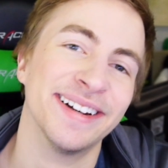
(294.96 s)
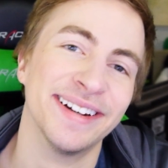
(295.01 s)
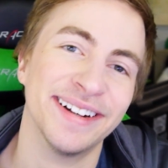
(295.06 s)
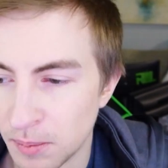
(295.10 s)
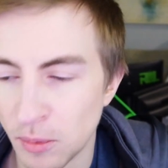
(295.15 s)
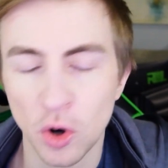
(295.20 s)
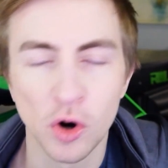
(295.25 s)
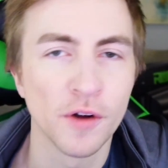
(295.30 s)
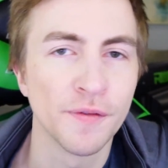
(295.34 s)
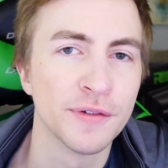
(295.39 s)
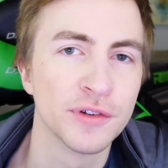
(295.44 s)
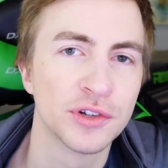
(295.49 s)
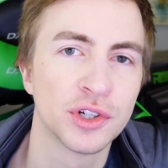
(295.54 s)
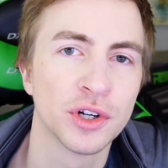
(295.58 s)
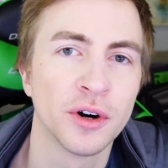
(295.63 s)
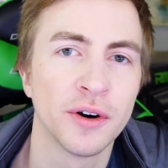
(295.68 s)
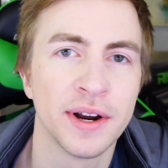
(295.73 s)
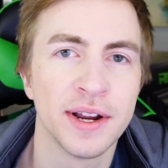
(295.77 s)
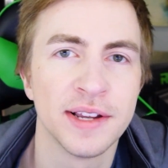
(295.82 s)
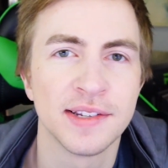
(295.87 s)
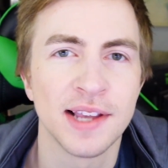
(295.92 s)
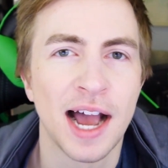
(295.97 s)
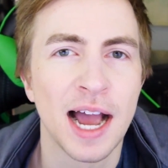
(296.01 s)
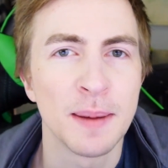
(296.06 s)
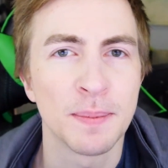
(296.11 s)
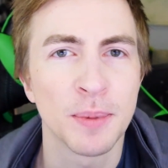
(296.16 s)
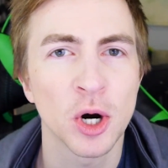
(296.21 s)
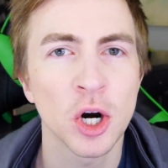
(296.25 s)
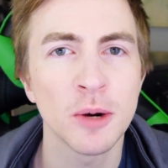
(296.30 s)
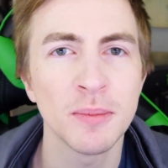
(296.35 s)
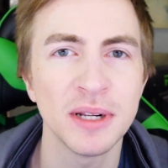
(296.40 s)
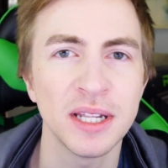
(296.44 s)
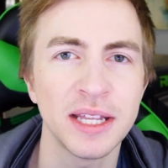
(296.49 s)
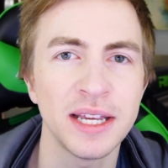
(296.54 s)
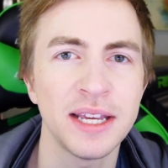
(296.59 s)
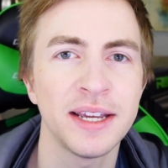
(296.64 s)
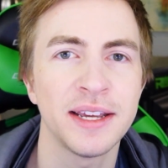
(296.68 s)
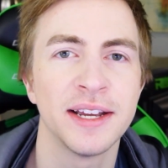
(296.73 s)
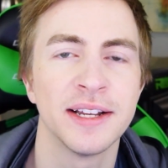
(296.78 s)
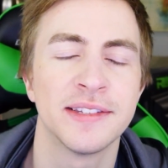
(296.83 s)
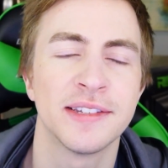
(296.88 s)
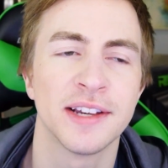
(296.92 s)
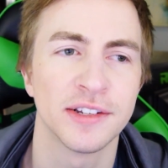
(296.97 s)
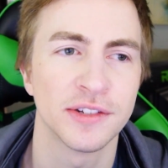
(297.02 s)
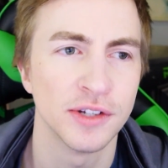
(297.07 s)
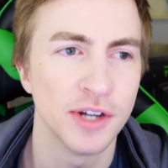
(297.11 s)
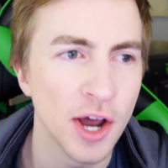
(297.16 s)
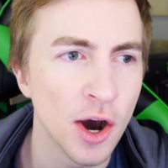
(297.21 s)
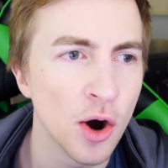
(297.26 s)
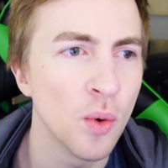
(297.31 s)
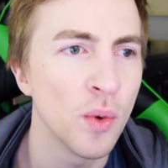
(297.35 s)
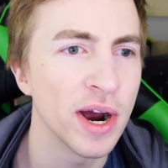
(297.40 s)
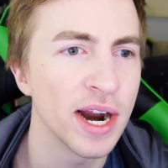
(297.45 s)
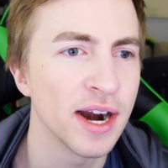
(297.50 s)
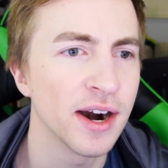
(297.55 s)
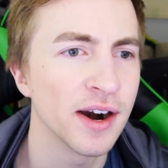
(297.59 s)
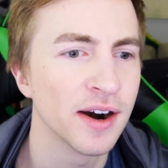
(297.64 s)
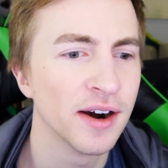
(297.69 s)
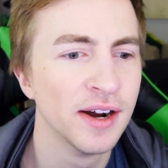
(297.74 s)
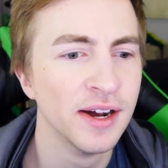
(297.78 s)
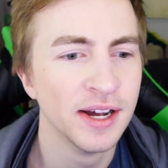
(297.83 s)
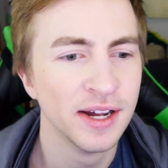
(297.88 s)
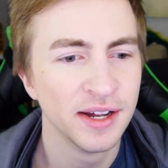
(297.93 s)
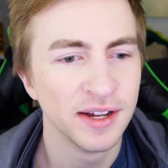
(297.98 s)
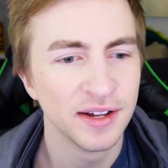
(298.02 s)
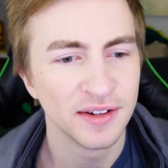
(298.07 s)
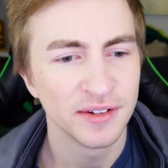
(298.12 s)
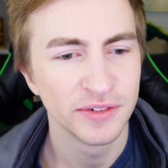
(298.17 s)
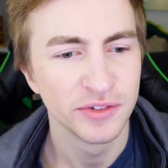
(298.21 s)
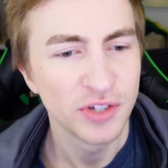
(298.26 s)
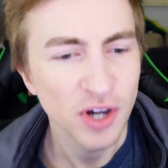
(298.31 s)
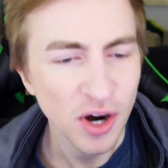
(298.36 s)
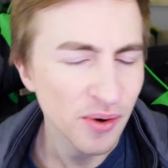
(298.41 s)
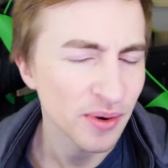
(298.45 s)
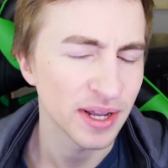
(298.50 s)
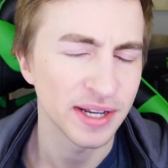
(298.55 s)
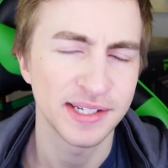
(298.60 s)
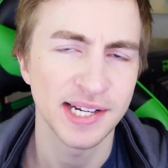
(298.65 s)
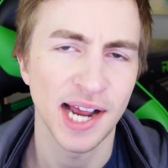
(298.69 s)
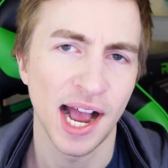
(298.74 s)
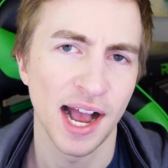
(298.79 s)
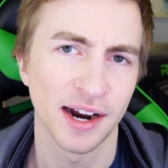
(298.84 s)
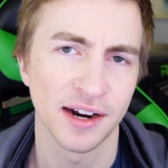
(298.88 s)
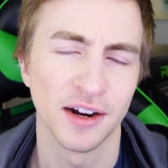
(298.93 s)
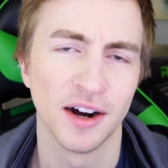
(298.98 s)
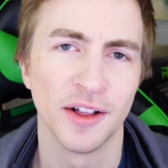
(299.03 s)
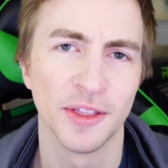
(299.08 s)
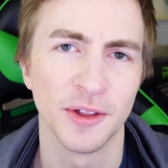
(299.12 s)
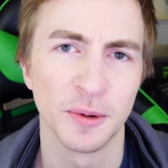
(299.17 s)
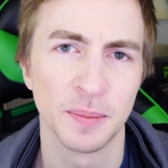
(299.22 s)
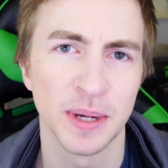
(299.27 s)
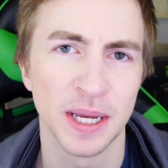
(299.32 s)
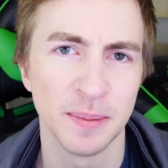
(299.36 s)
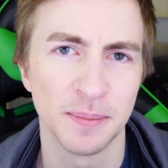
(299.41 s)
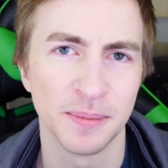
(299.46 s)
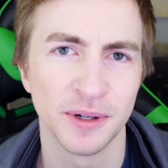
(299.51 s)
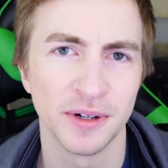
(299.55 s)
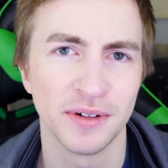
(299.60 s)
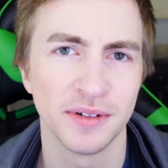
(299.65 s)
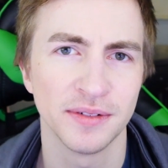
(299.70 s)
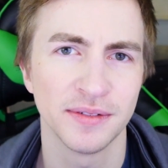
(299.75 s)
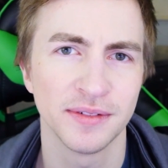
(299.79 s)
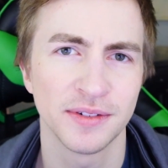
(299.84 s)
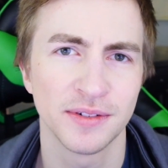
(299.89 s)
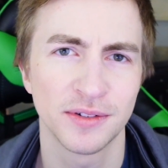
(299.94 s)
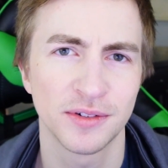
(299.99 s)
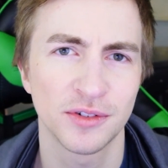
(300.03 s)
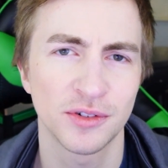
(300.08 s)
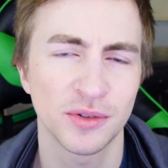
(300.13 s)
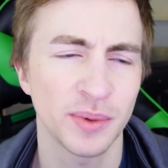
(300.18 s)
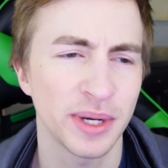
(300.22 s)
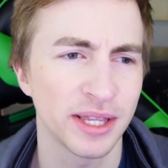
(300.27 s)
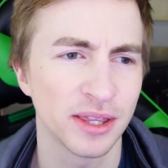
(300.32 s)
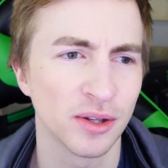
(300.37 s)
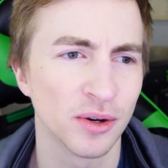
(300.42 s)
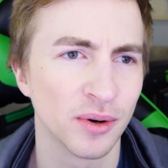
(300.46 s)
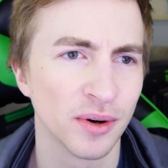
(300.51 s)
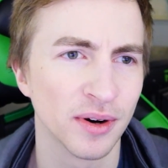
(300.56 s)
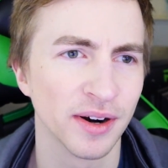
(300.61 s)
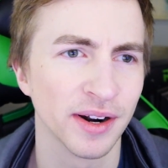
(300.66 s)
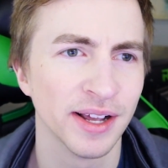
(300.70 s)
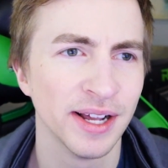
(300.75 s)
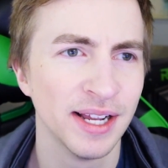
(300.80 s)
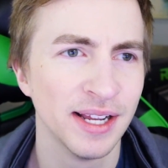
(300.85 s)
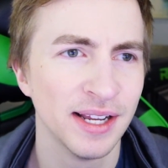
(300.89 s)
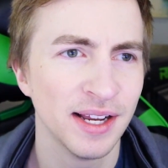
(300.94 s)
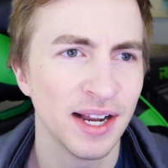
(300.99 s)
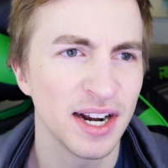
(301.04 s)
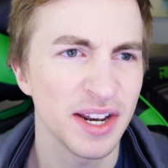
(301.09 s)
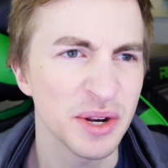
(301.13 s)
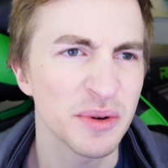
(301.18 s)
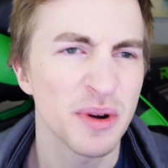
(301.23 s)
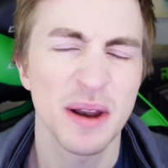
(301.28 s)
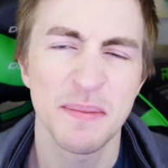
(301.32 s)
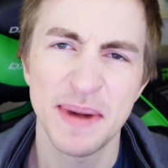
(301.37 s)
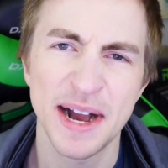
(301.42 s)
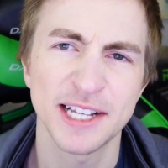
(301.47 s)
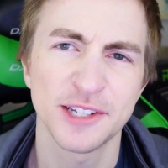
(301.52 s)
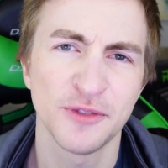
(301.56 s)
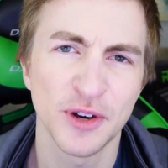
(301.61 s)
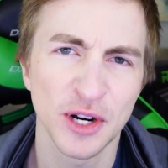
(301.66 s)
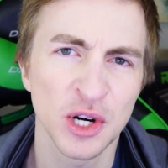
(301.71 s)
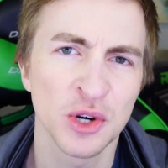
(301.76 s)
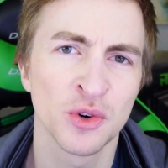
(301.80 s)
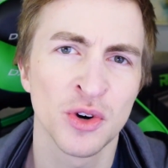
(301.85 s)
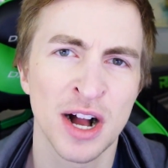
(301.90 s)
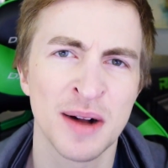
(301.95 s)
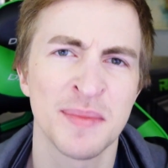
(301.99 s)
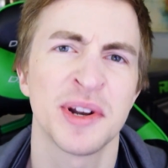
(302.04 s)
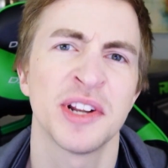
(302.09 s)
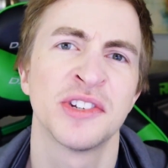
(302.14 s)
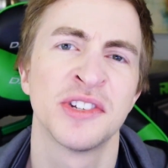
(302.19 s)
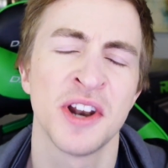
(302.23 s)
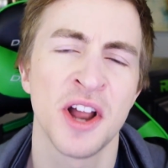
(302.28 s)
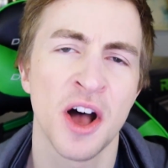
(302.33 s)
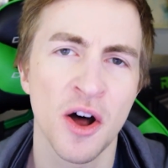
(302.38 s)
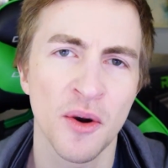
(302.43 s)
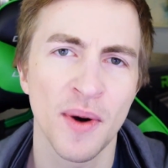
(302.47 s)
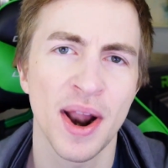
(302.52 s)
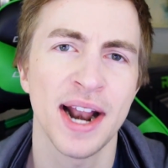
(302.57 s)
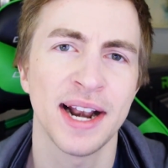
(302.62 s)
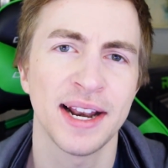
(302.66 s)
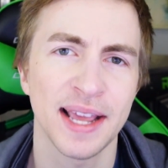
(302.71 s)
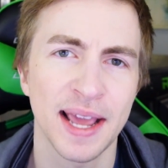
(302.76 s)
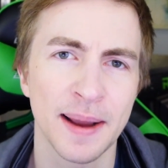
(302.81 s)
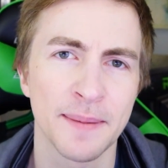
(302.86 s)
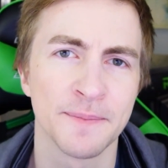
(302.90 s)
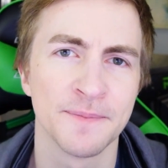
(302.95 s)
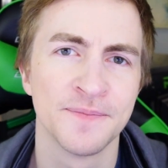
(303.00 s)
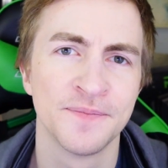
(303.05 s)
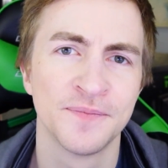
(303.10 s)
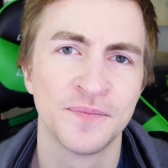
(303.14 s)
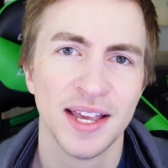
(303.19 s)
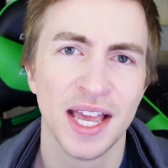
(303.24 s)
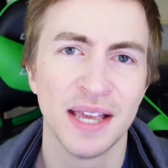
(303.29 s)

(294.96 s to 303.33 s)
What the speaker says: Moral of the story is hyperbole gets us nowhere. Don't attack other people. Sweet lord. And you know what? Mass Effect Andromeda is an alright game.